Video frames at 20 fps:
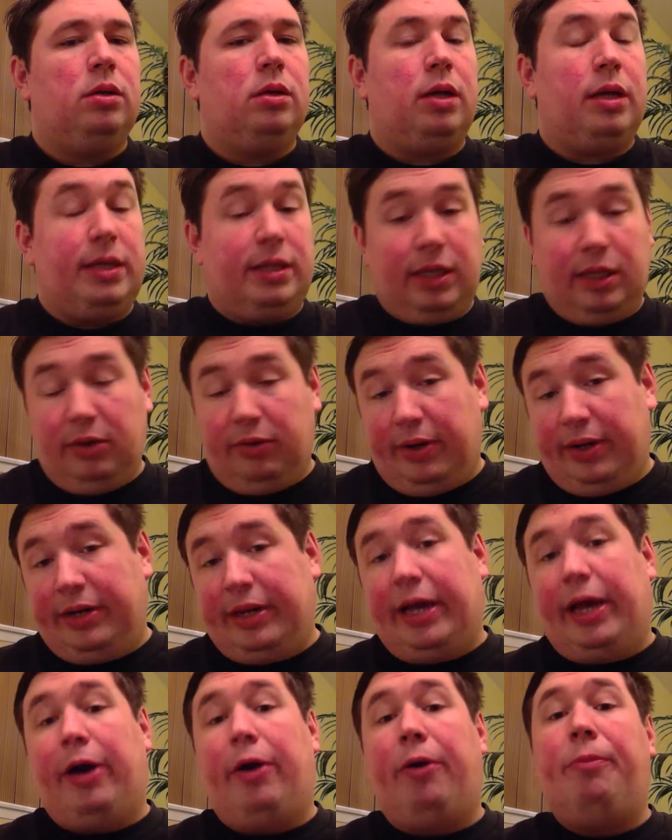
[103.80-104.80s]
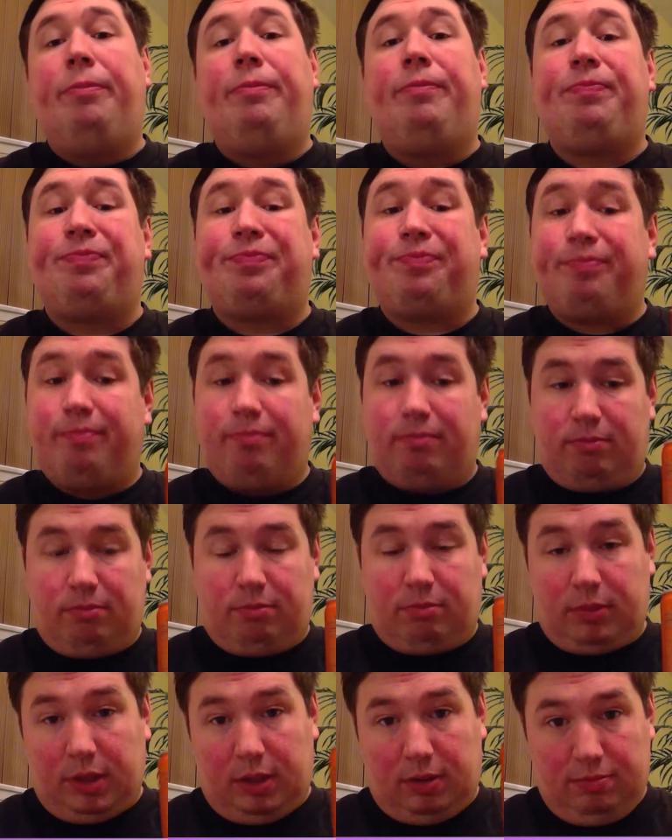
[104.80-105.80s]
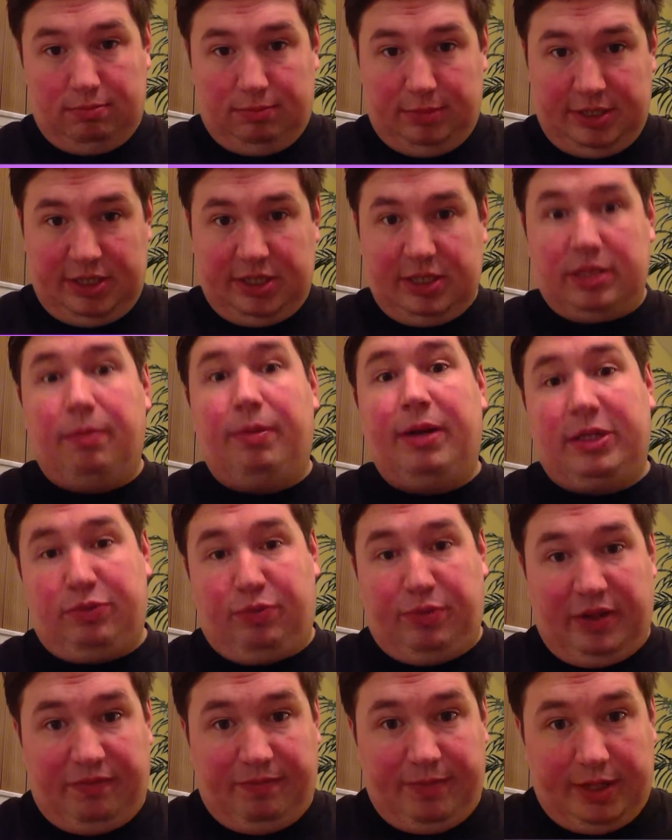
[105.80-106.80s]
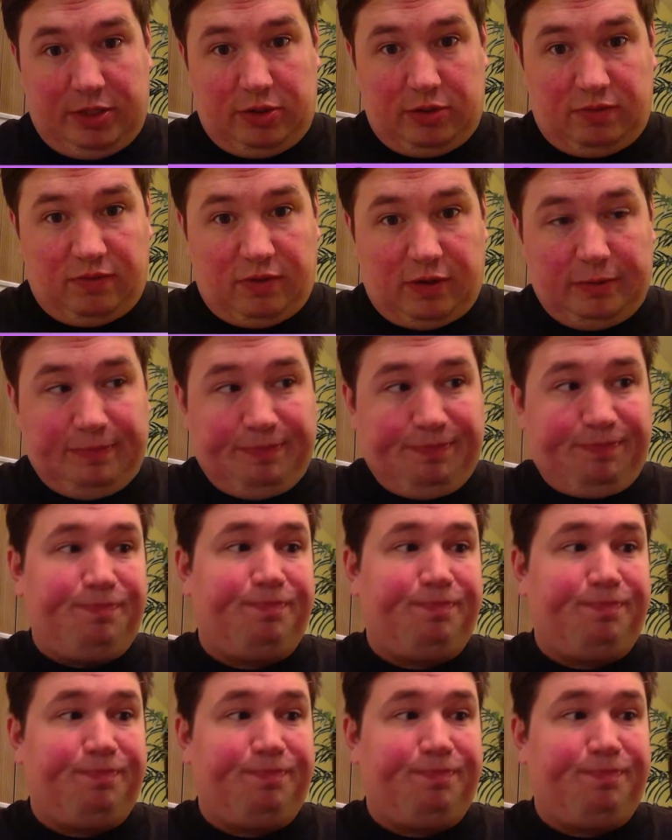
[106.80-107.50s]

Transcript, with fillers: I can tell you right now, this is the best one they've made so far.